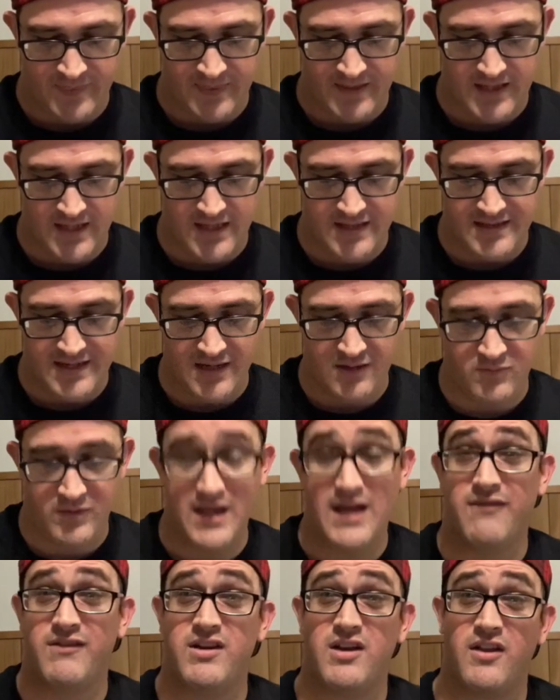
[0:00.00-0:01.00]
And then we
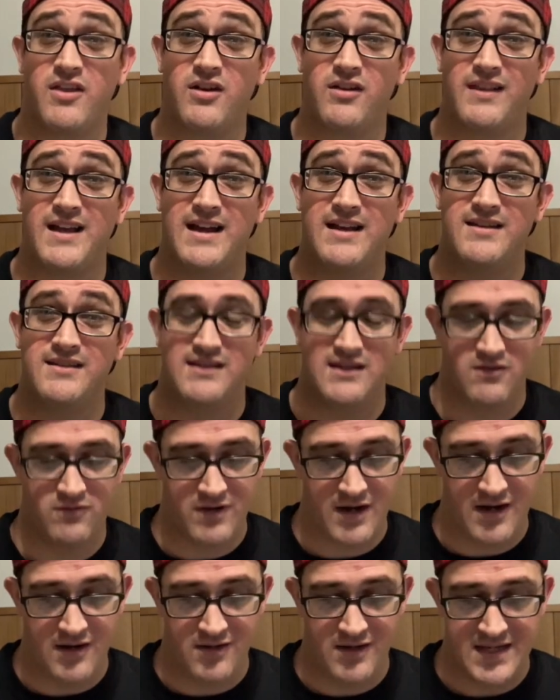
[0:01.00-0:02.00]
have another legacy
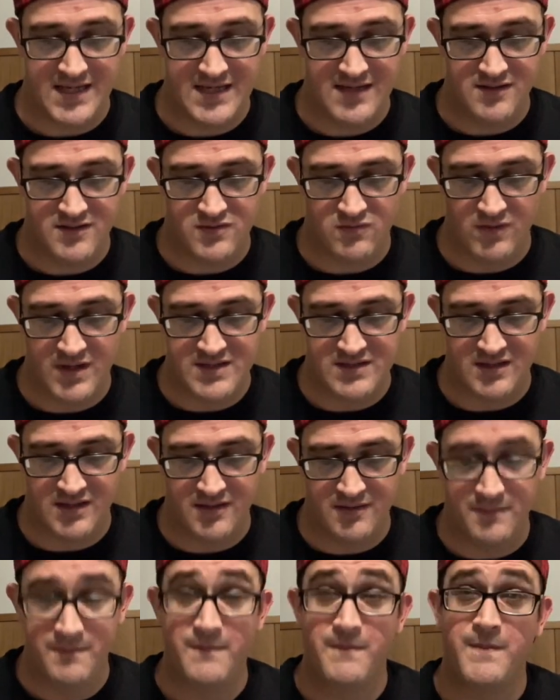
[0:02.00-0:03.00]
rare, He is
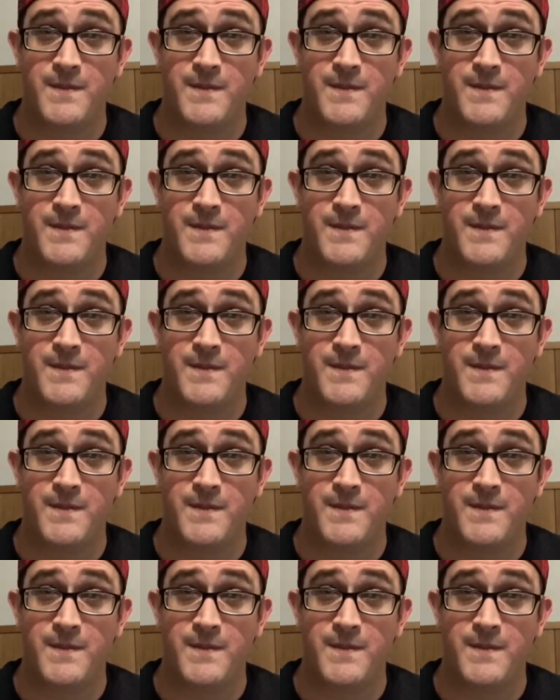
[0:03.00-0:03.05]
Risen.